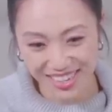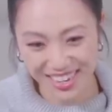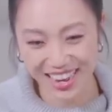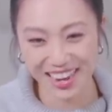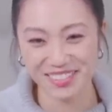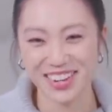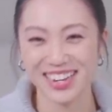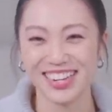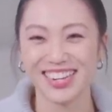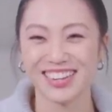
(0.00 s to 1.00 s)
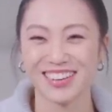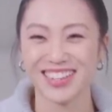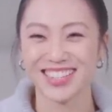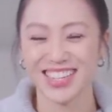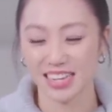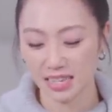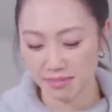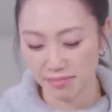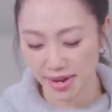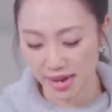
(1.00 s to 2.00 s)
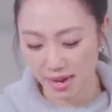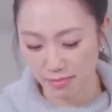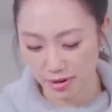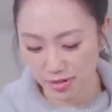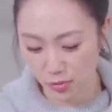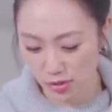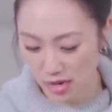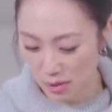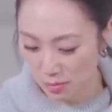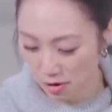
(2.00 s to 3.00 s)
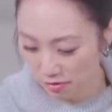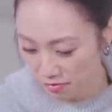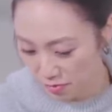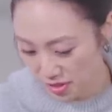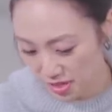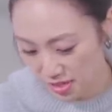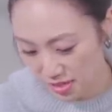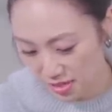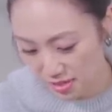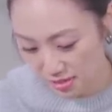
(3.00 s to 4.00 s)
I'm really quite scared that my eyebrows will come off with it.